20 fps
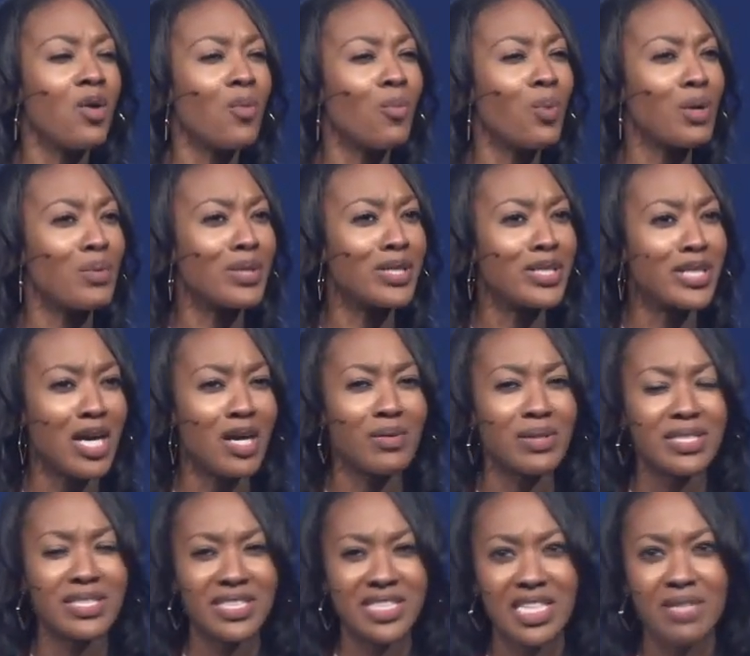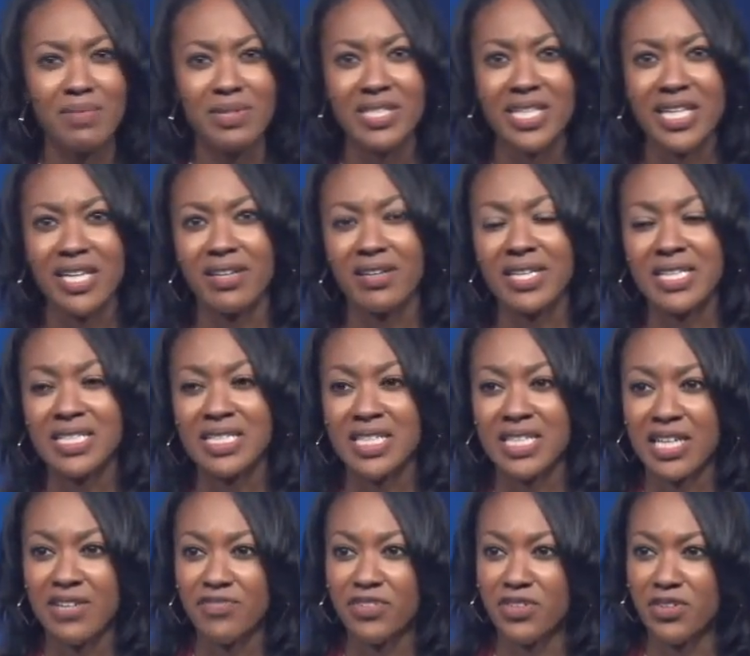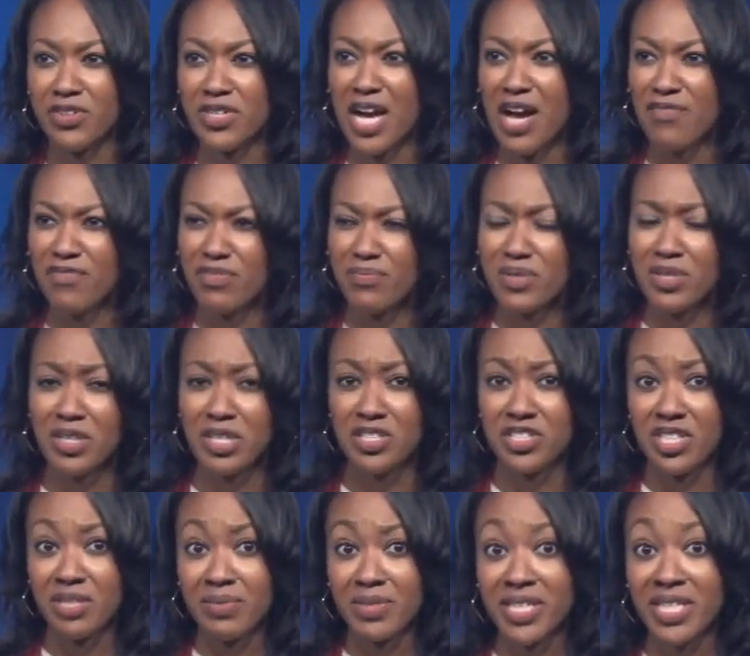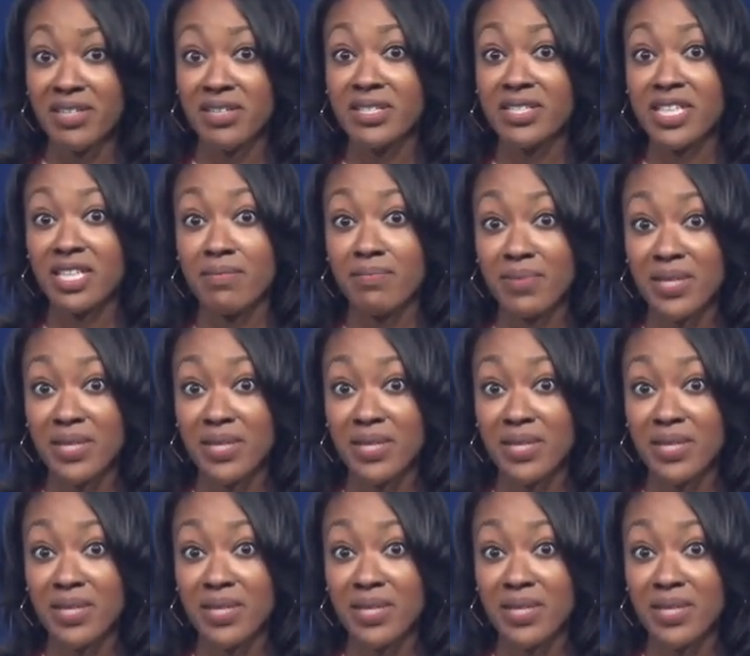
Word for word: We would go to cemeteries, and if you're not familiar, cemeteries can